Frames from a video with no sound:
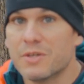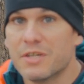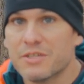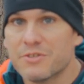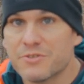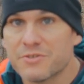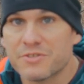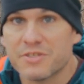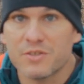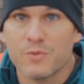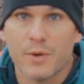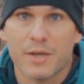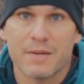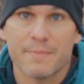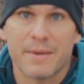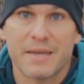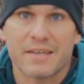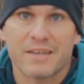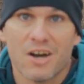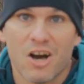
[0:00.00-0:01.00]
and interesting way to
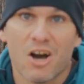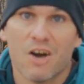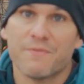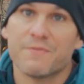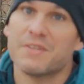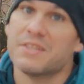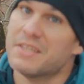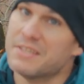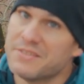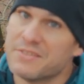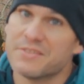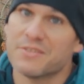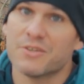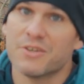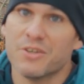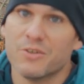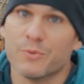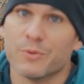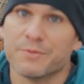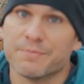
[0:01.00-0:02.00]
make coffee, this is a
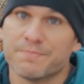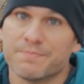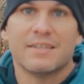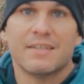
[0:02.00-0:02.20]
good one.